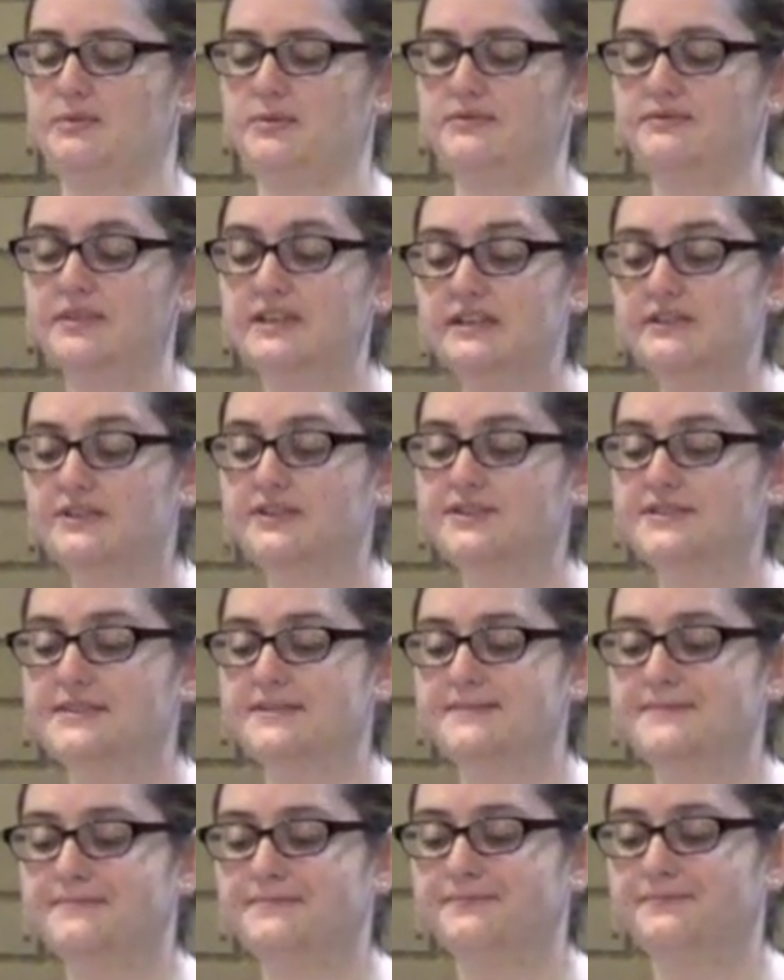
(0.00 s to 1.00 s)
reveals
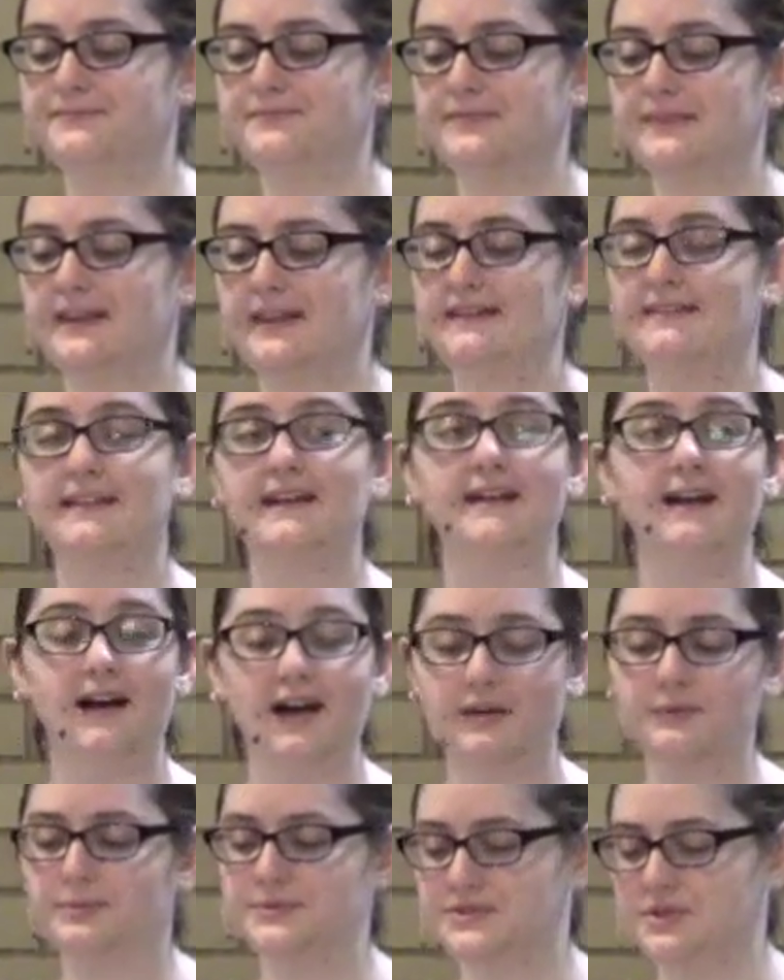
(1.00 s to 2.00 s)
that
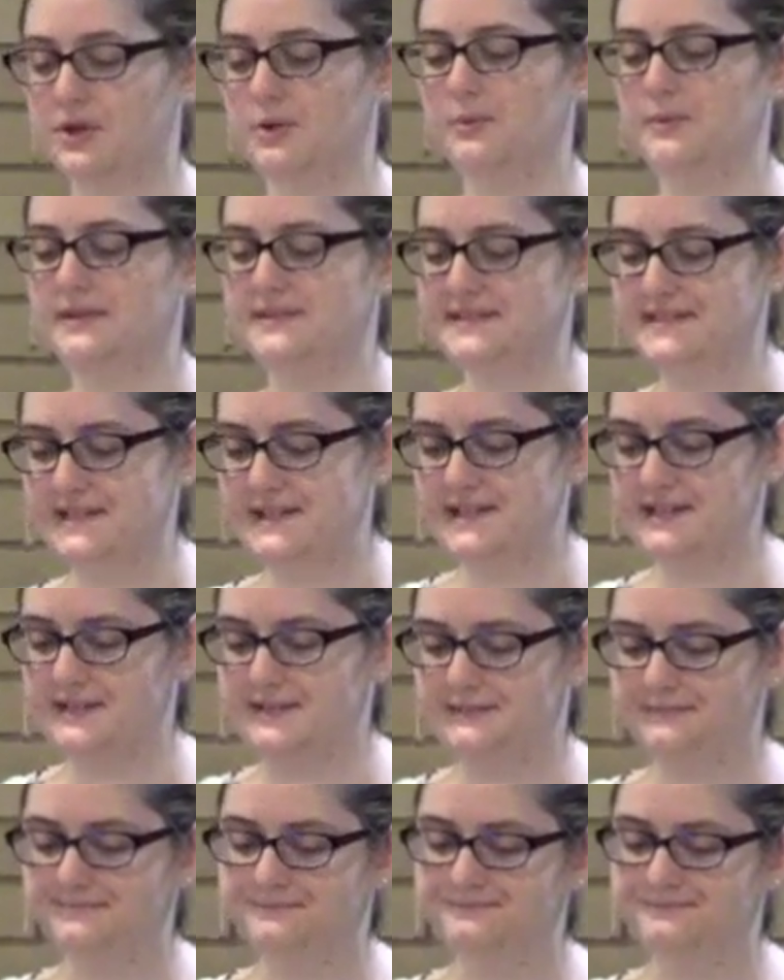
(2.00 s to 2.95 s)
God was always there.